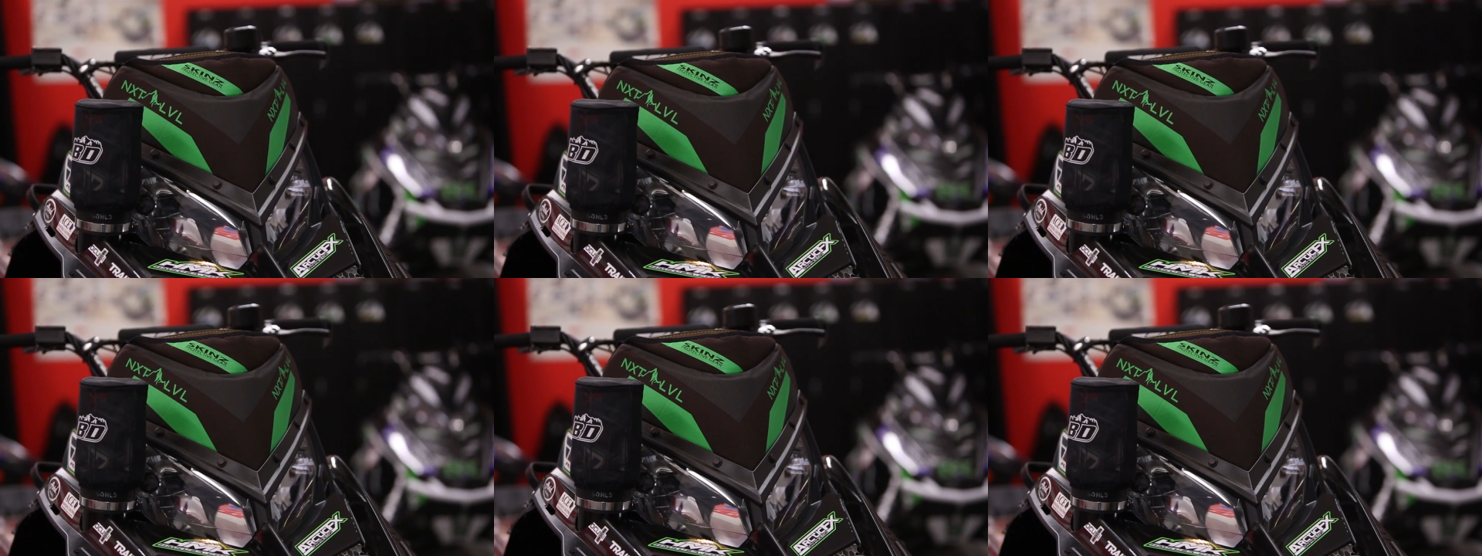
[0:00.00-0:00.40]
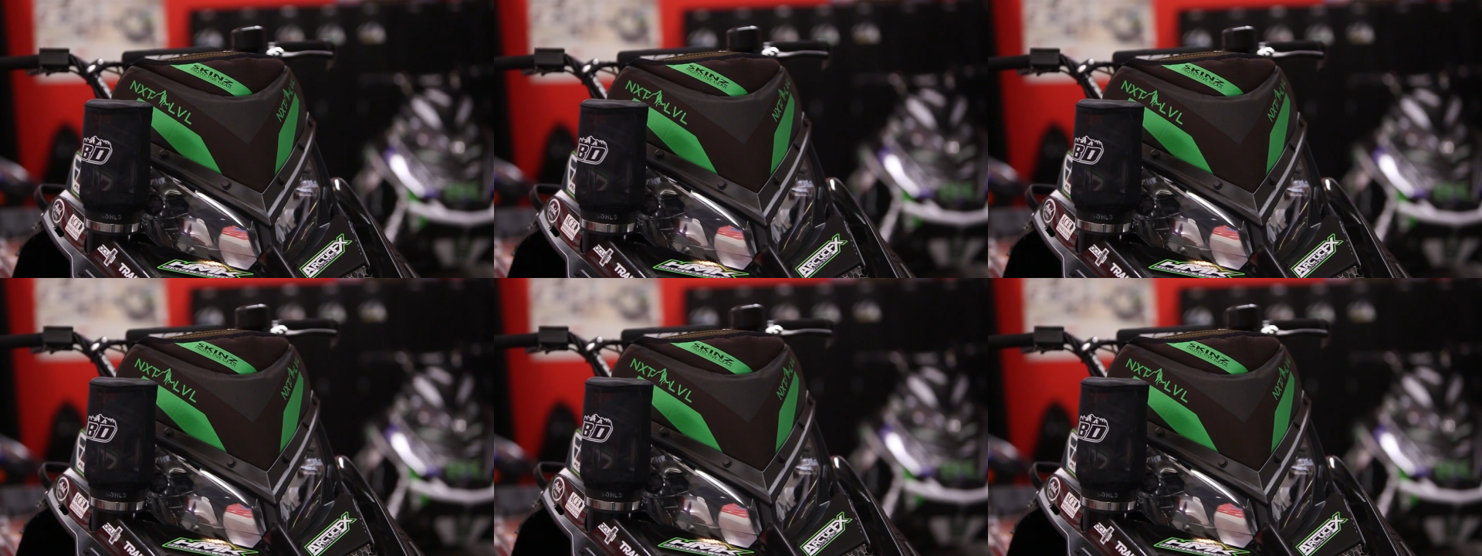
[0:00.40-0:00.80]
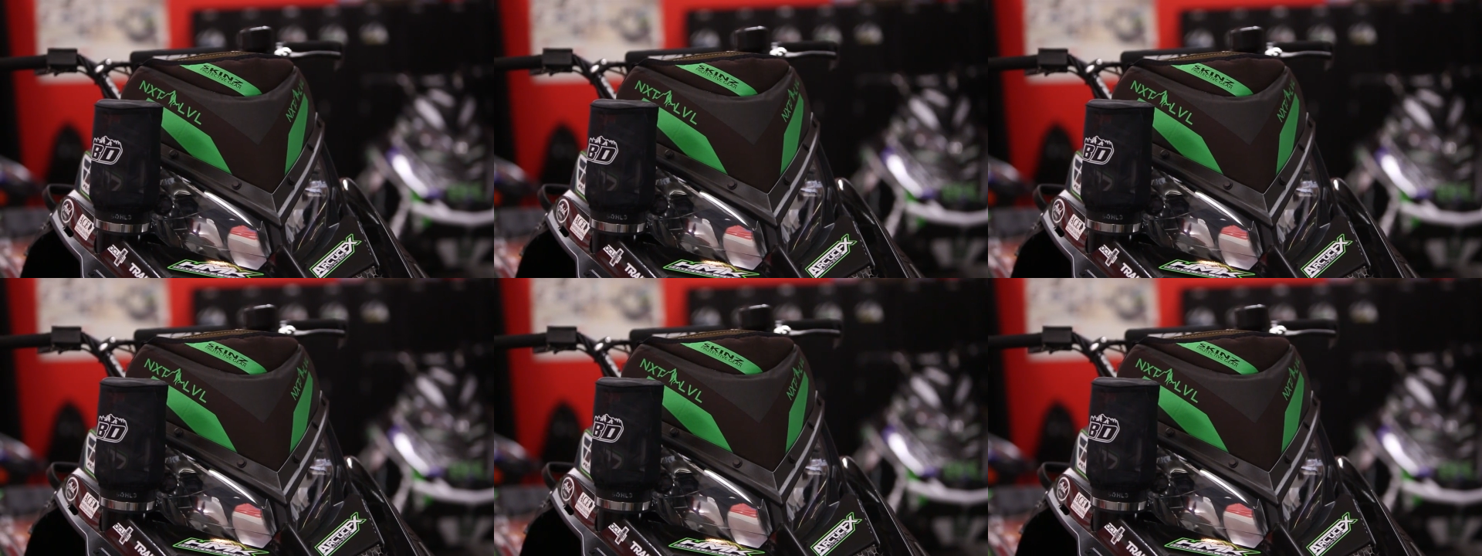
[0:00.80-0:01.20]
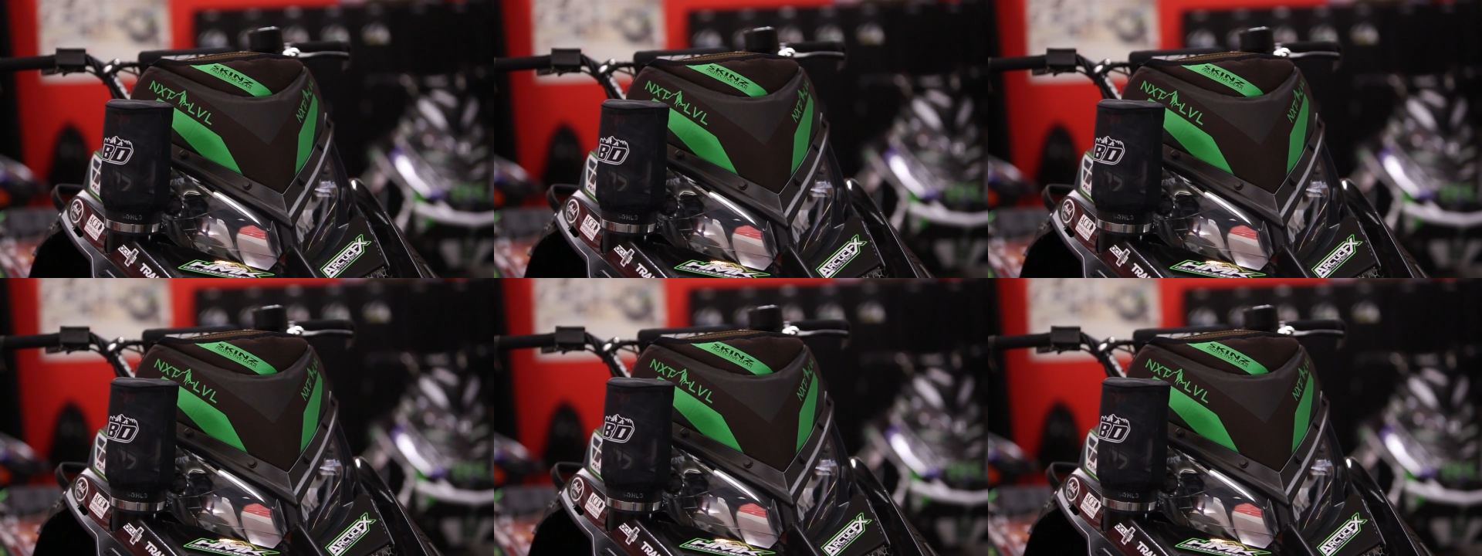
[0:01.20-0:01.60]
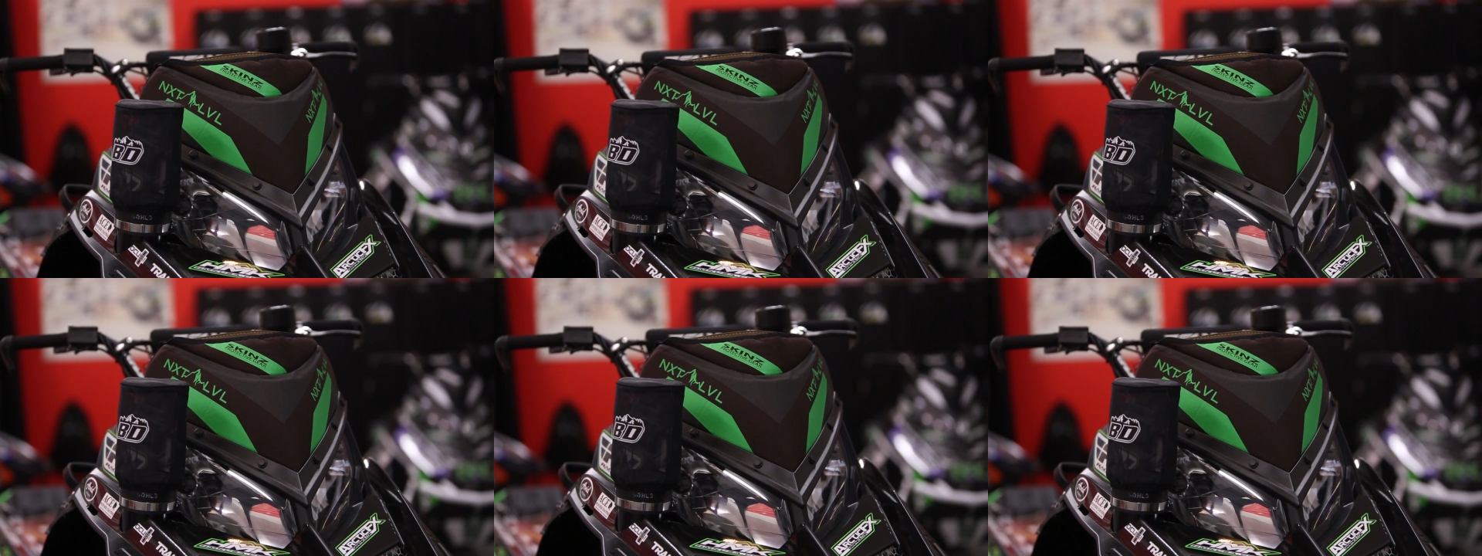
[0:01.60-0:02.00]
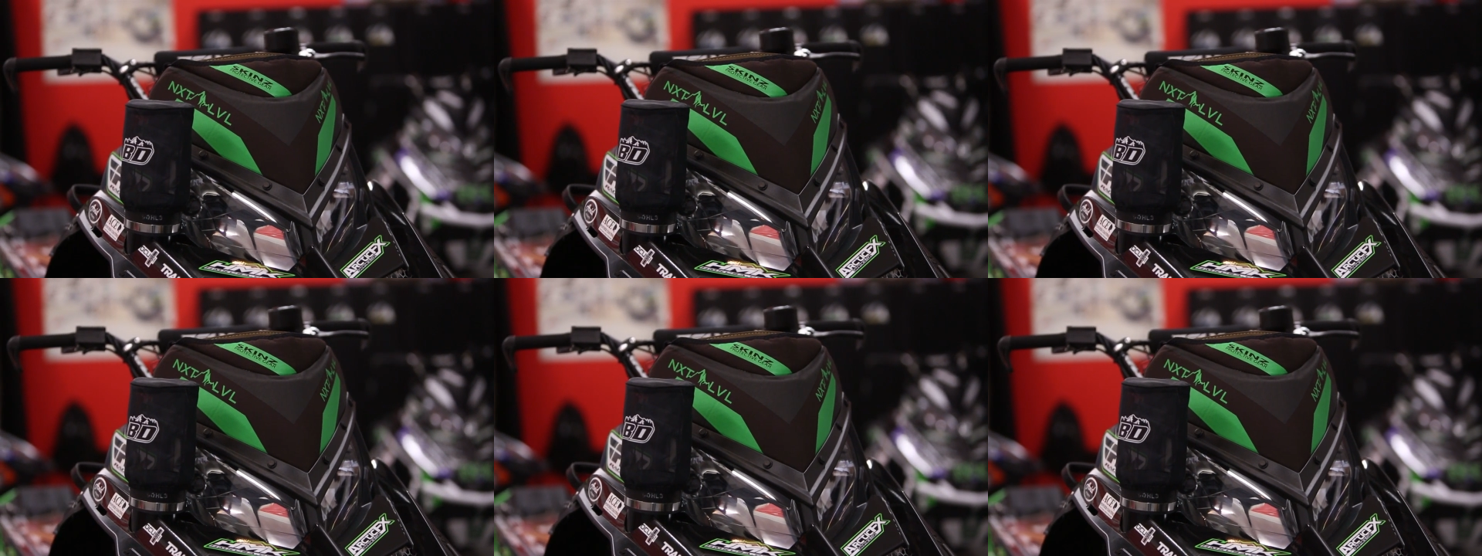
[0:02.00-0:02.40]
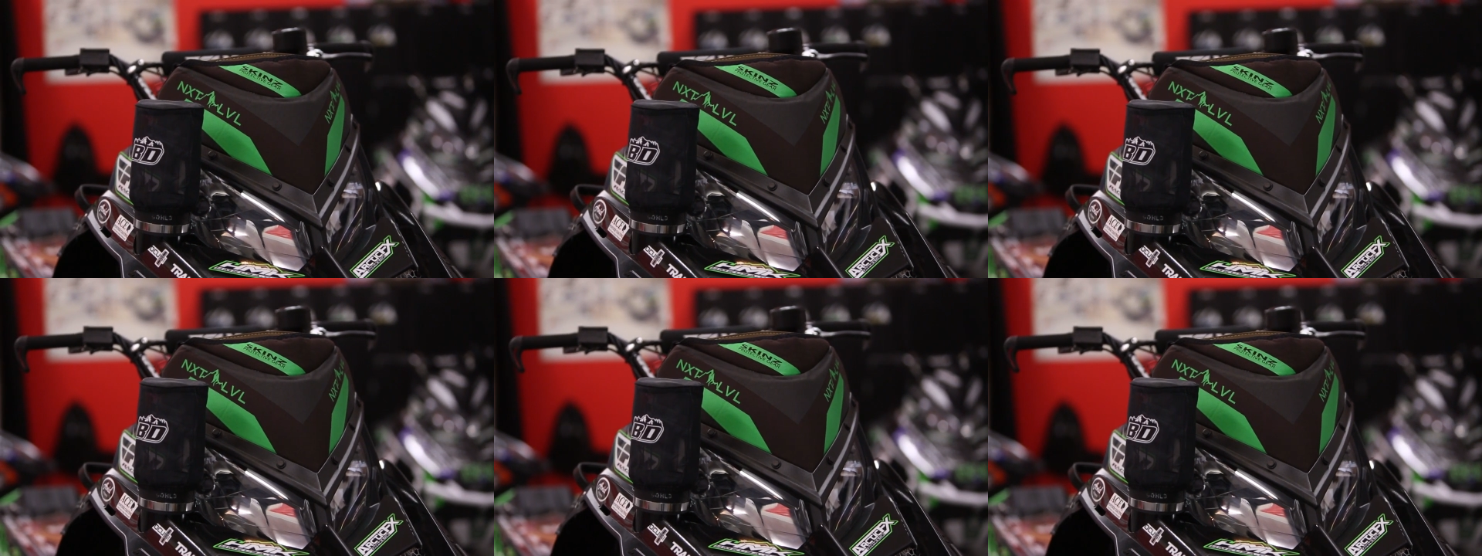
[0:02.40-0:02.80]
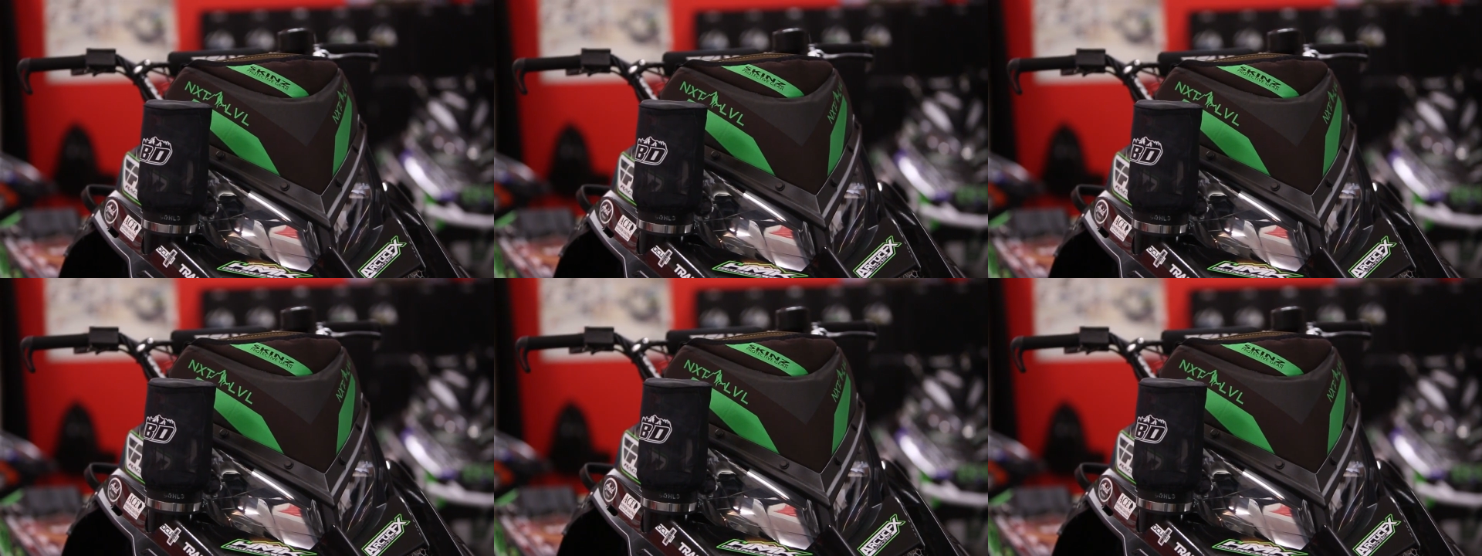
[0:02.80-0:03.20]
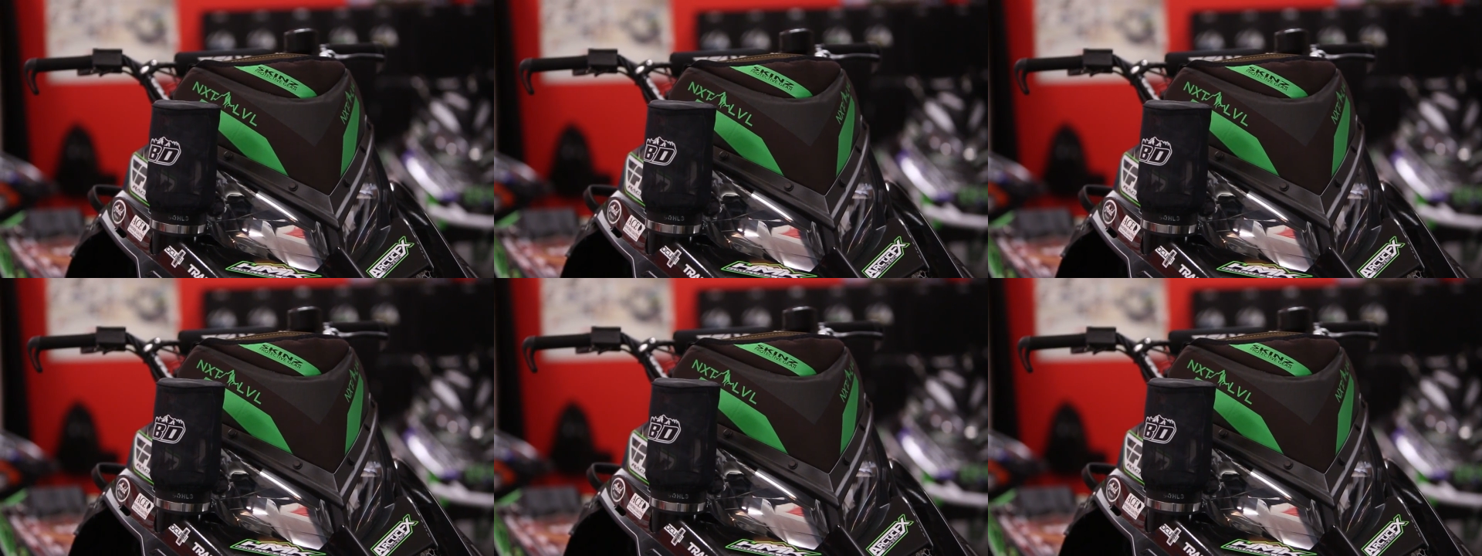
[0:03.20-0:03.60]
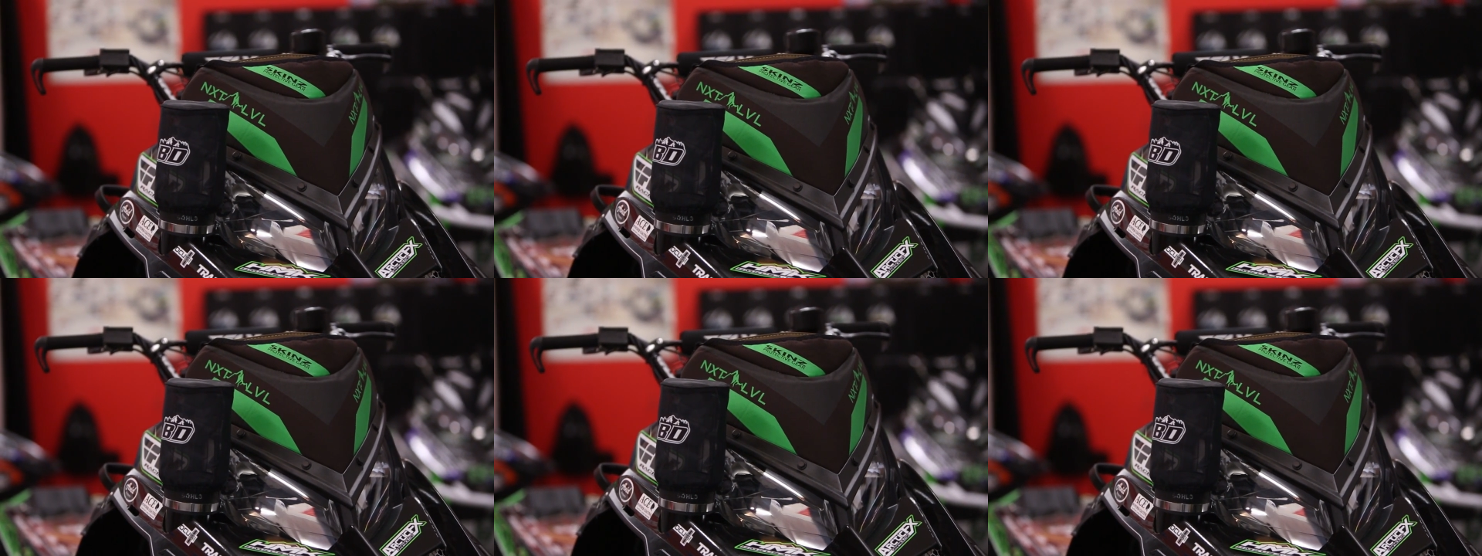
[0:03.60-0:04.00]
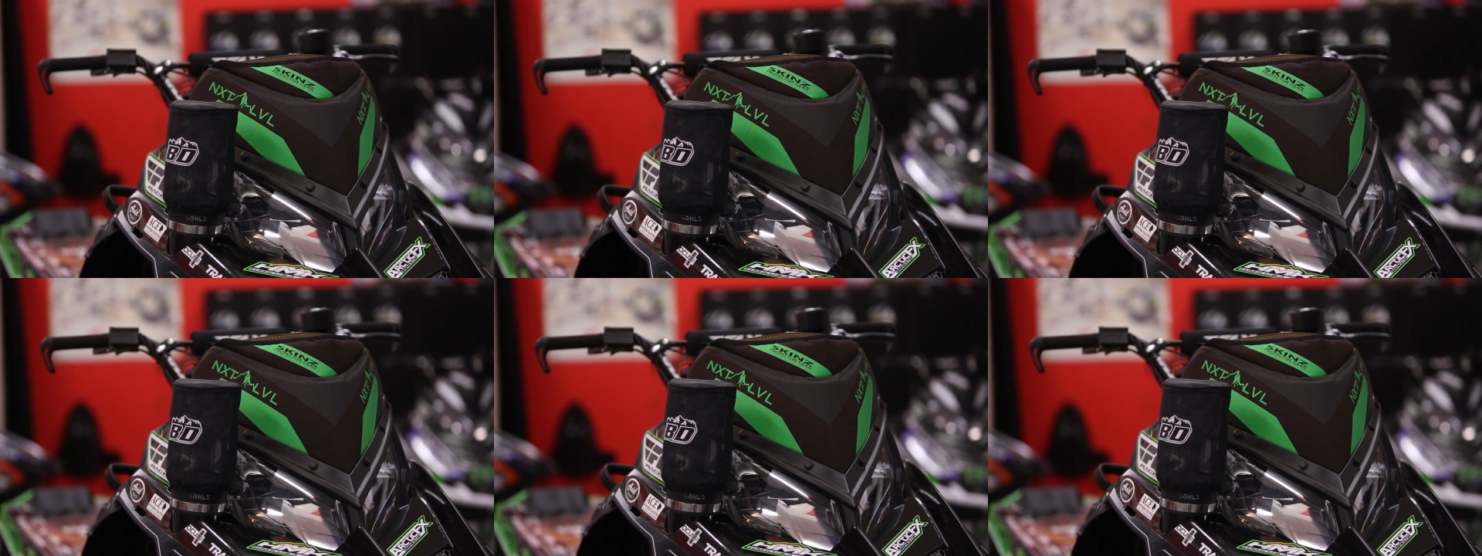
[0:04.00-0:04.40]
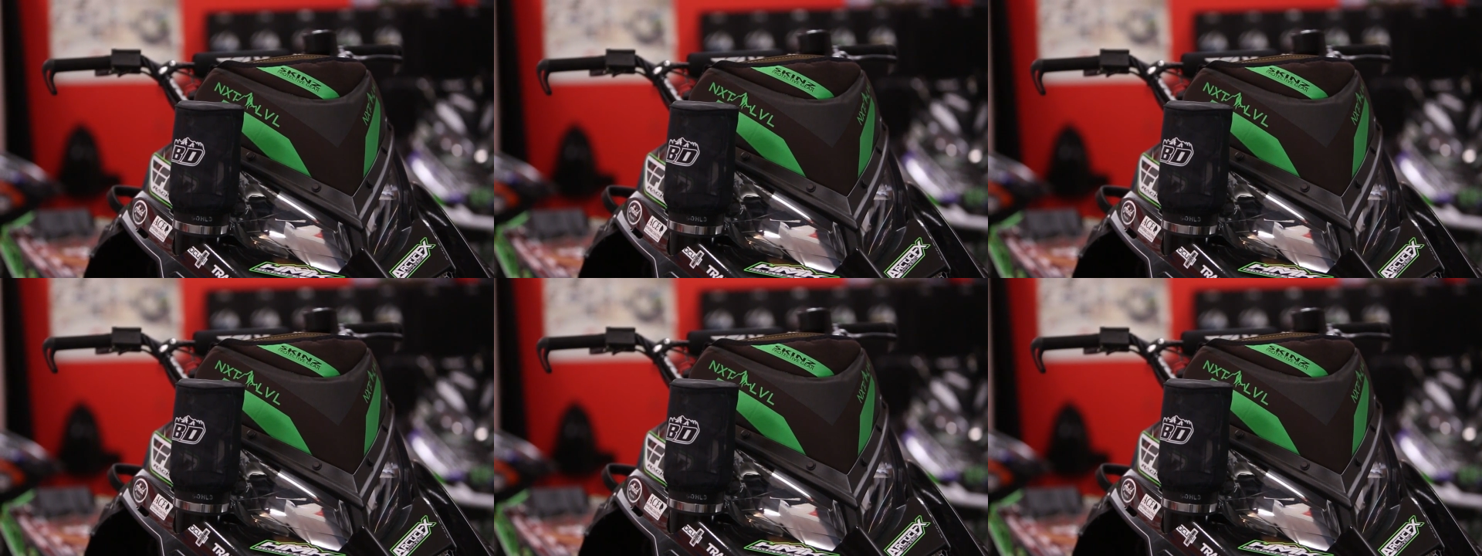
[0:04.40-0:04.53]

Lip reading: (no speaker visible)